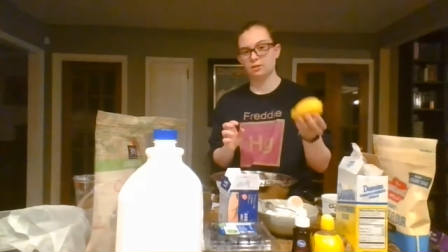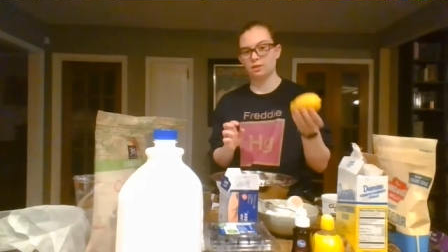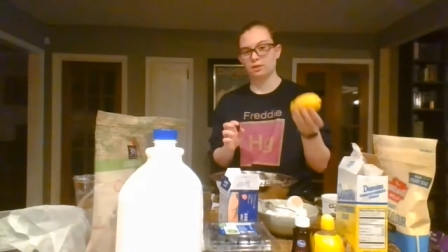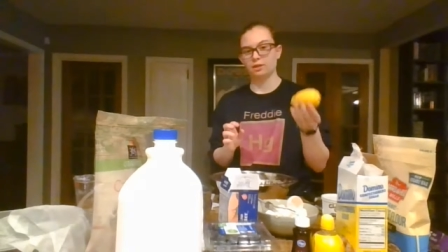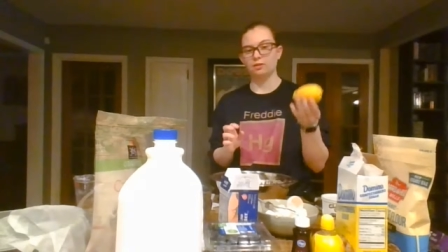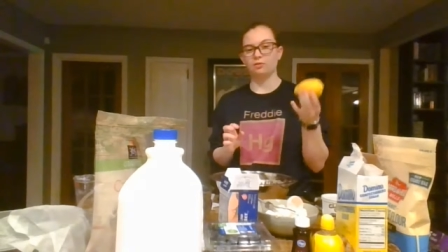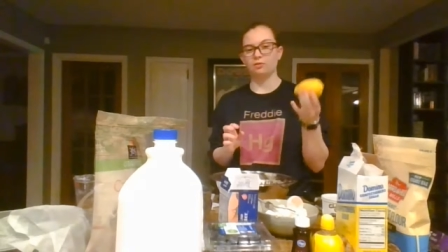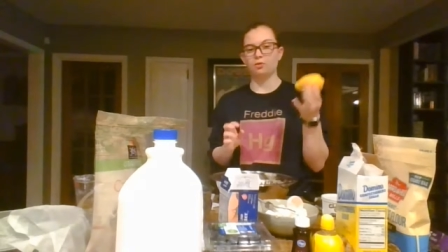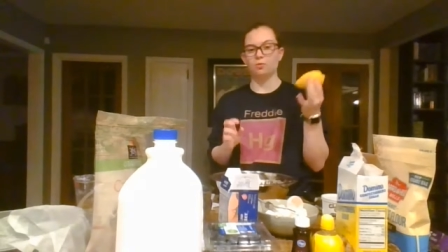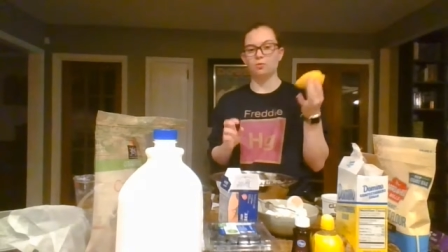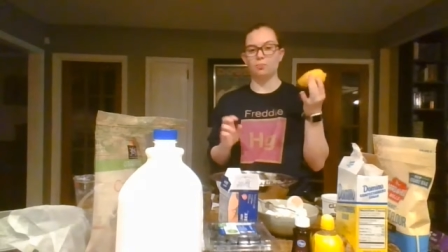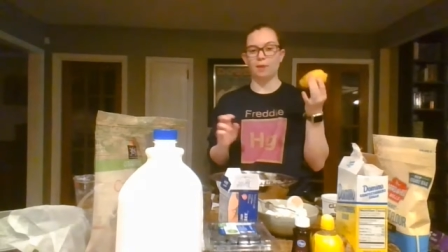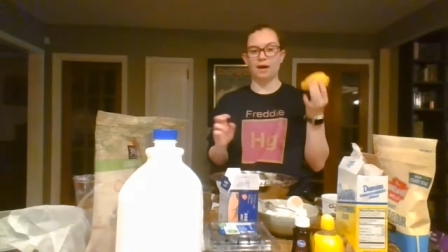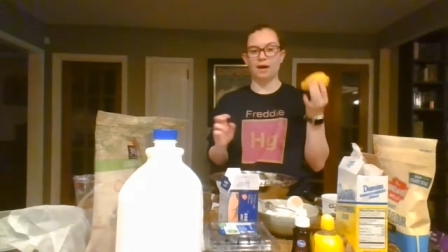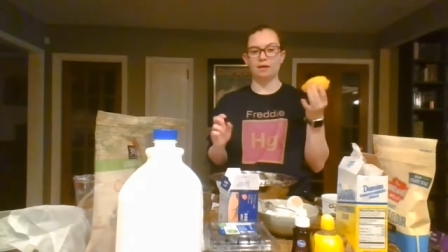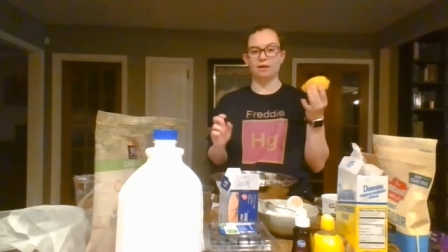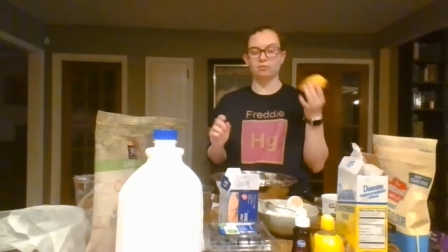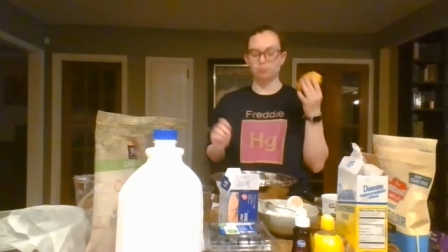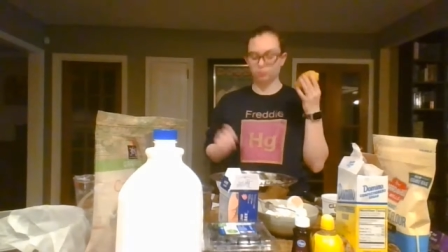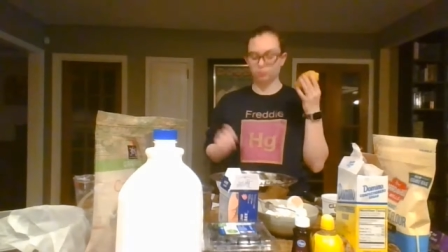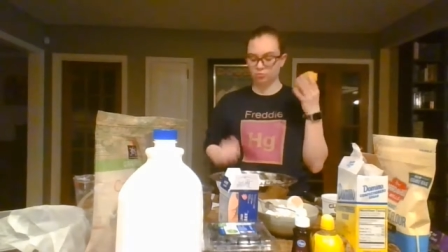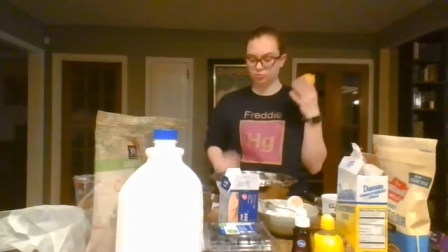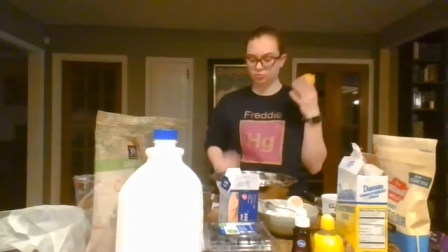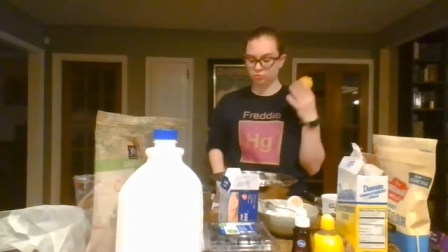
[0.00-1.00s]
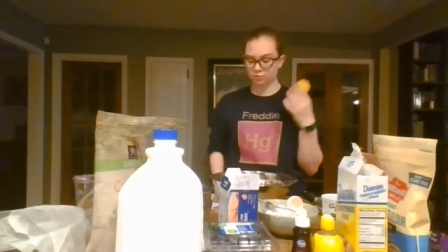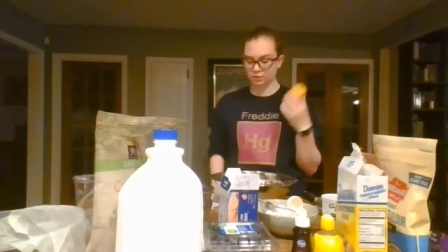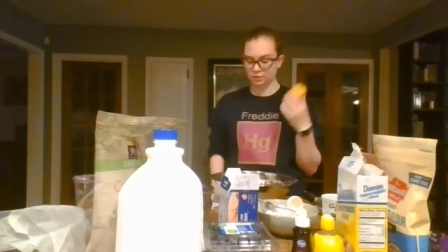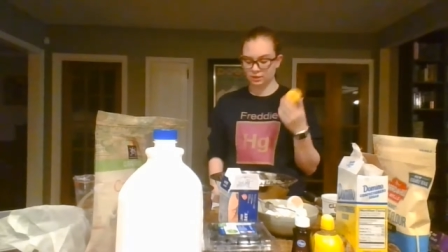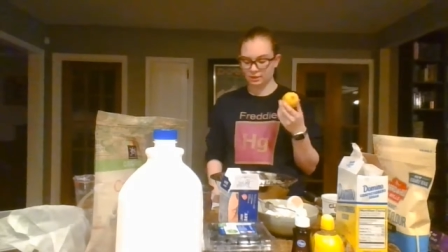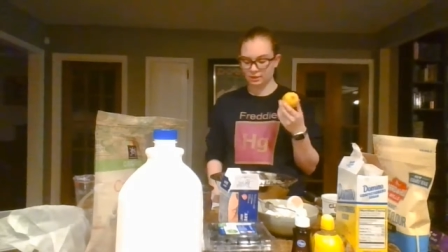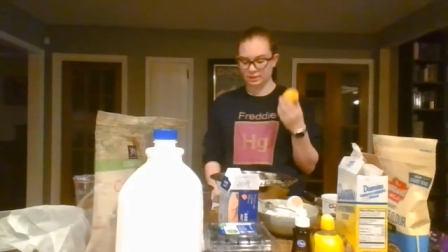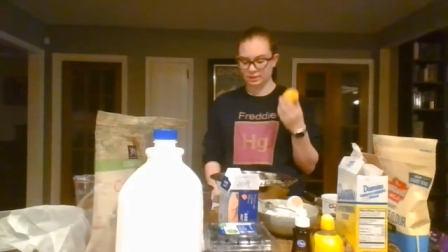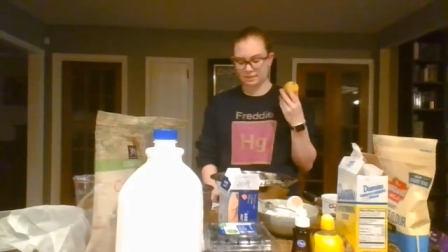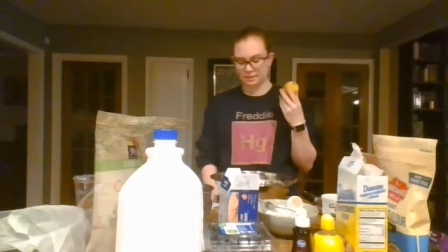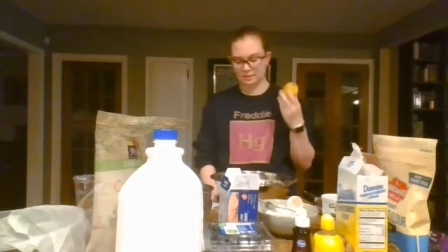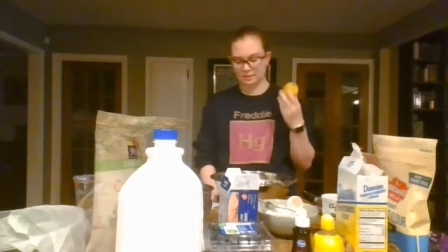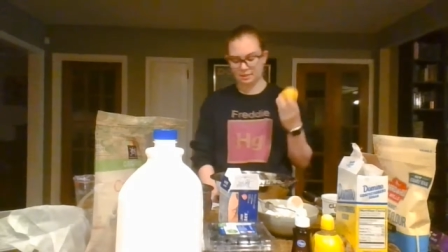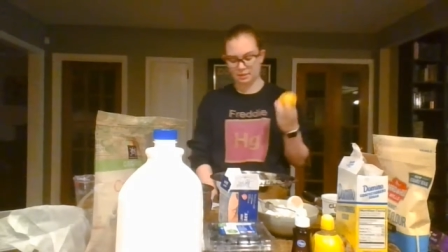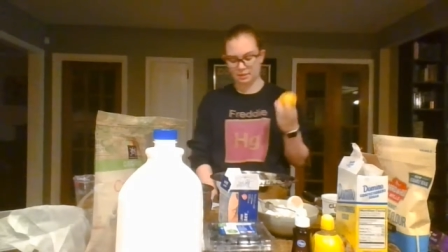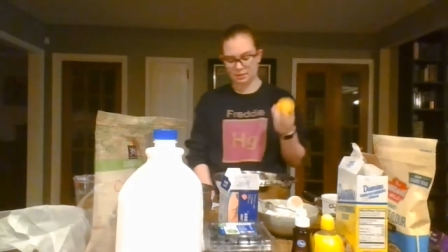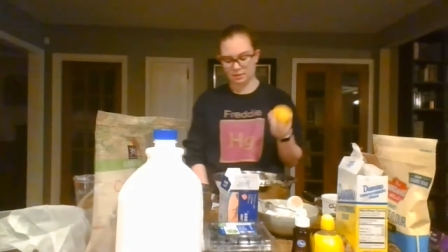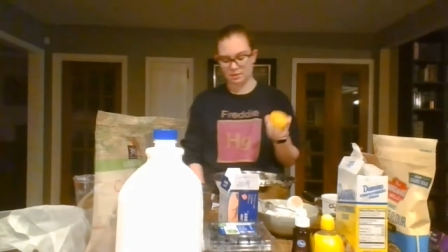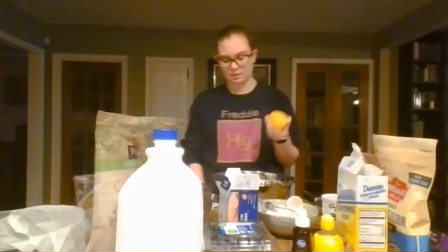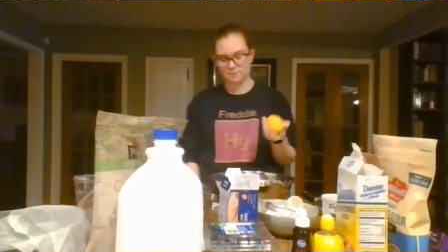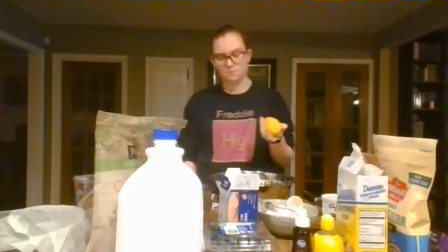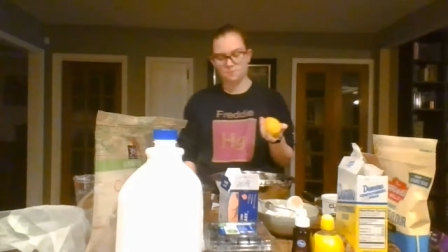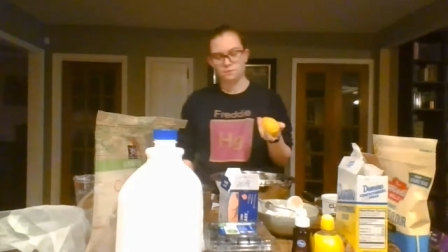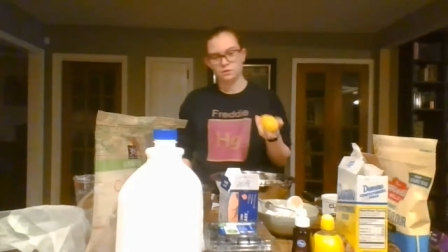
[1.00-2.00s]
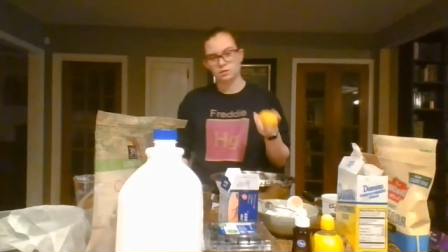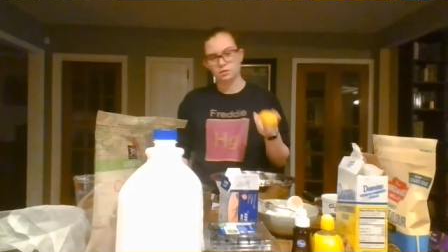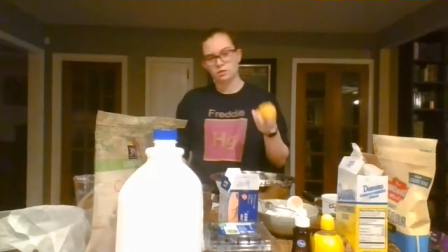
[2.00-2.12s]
they can go bad really easily.